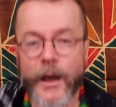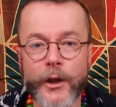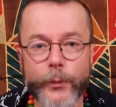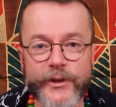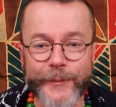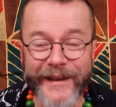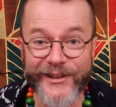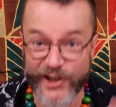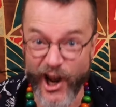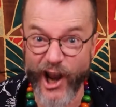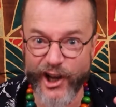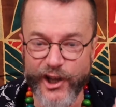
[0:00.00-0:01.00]
which means
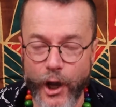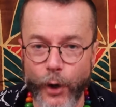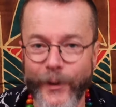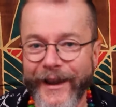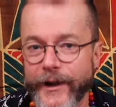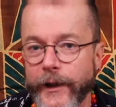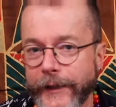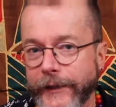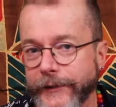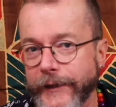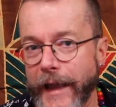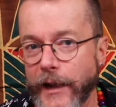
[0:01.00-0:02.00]
go in
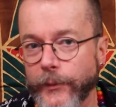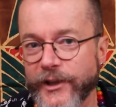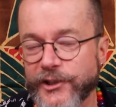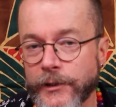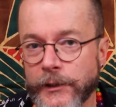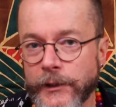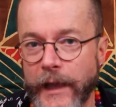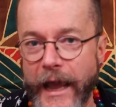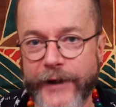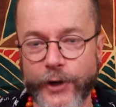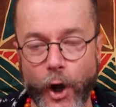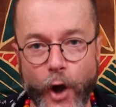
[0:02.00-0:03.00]
hyena language.
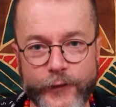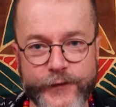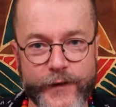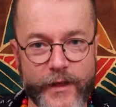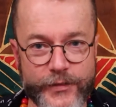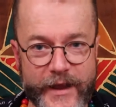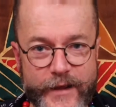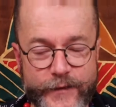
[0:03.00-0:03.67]
And off they